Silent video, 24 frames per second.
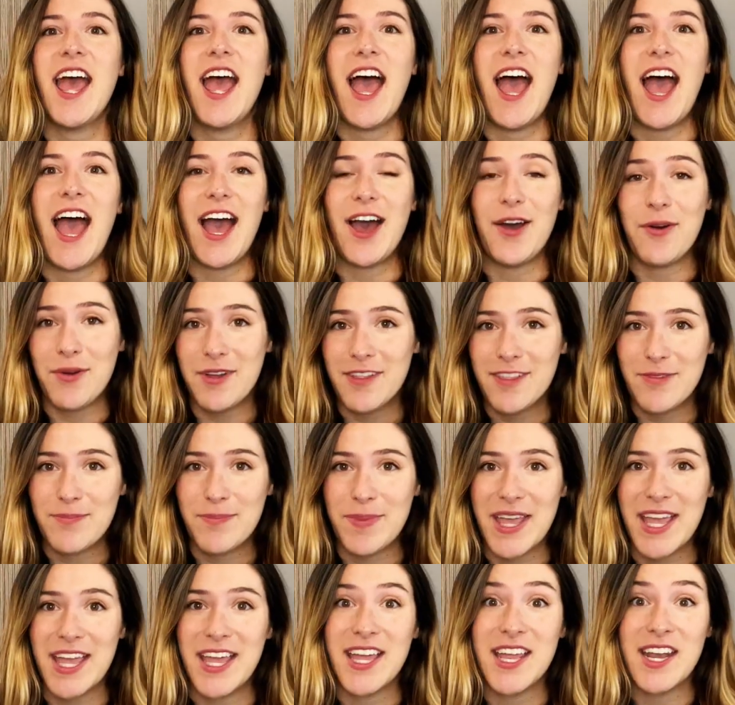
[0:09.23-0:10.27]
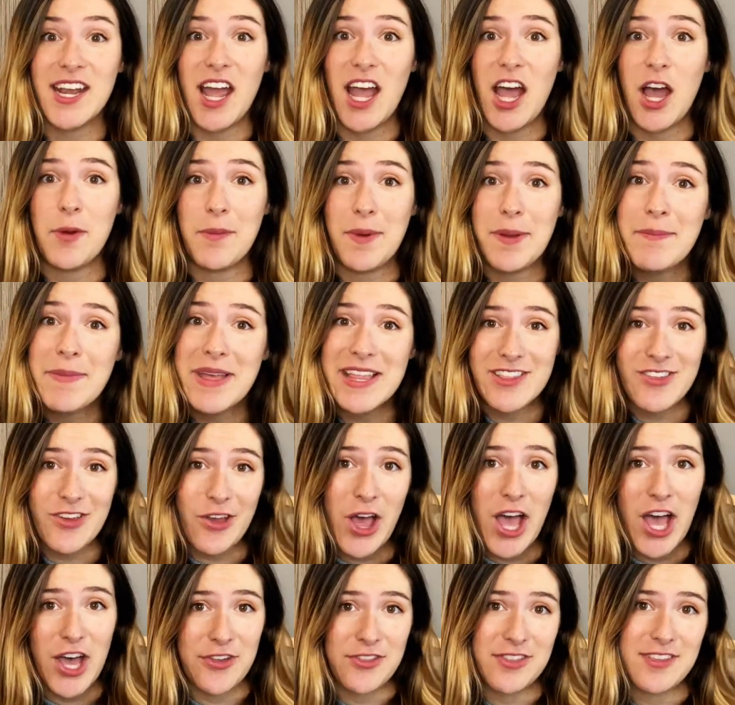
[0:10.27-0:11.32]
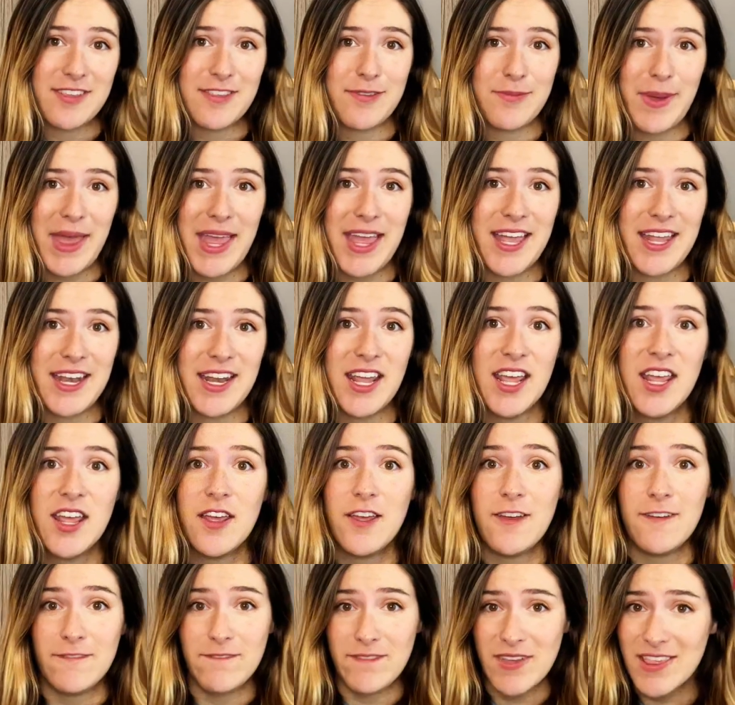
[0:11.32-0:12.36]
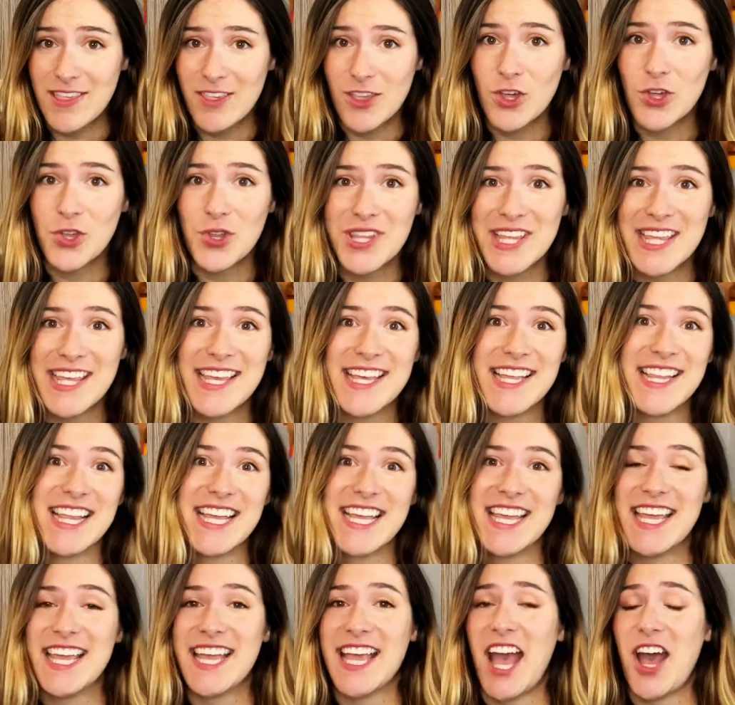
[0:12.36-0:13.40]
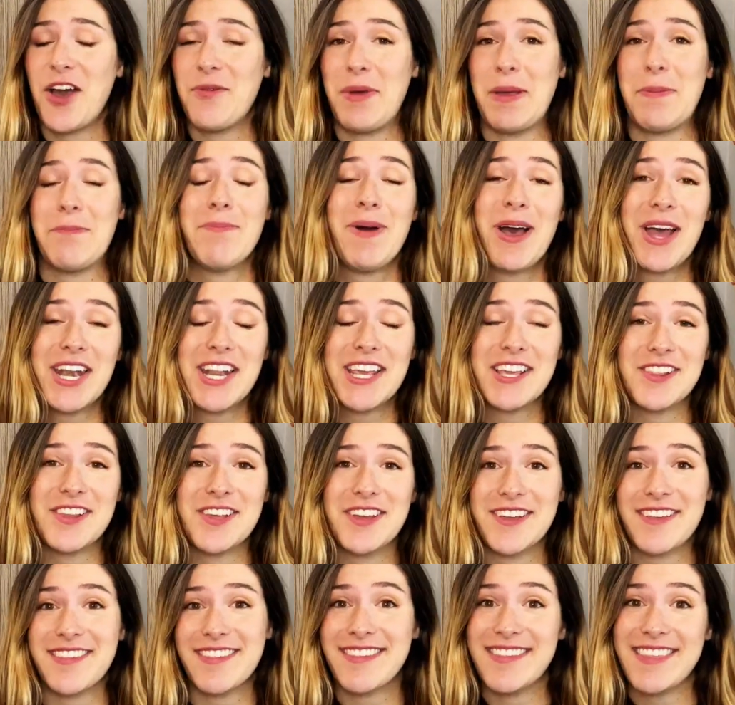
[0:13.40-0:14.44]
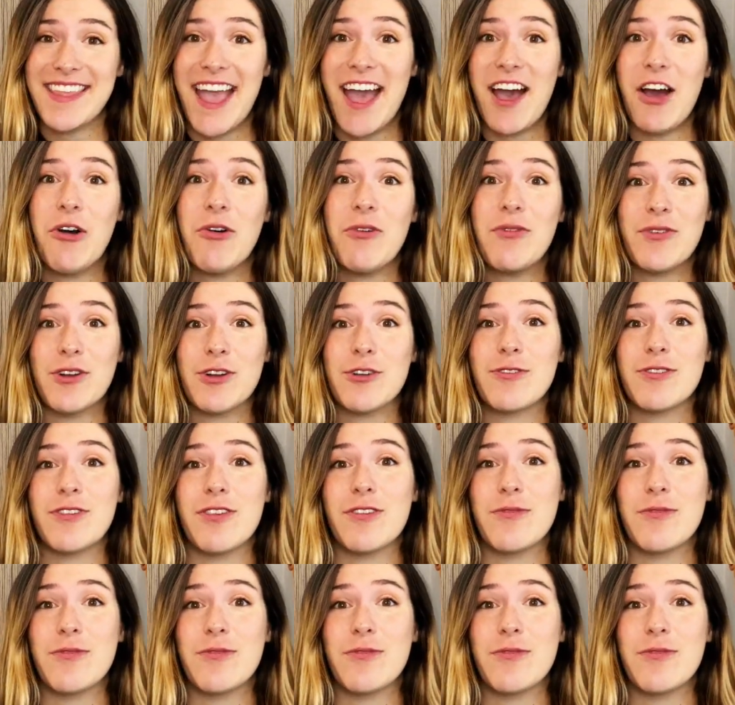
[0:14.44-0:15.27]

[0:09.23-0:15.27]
how it's been, how my mental health has been, physical healing, how my body looks now versus